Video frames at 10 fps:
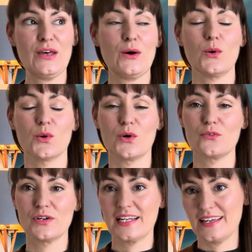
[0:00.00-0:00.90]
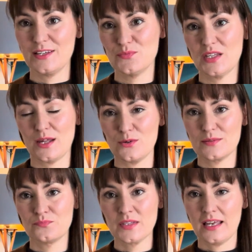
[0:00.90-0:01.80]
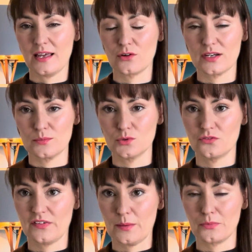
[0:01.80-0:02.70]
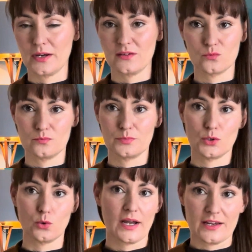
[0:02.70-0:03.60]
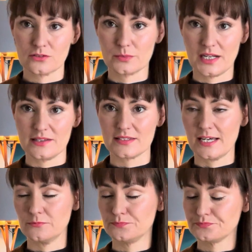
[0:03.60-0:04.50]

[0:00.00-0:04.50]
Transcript: or a really, you know, incredible fabric, pure cashmere, let's say.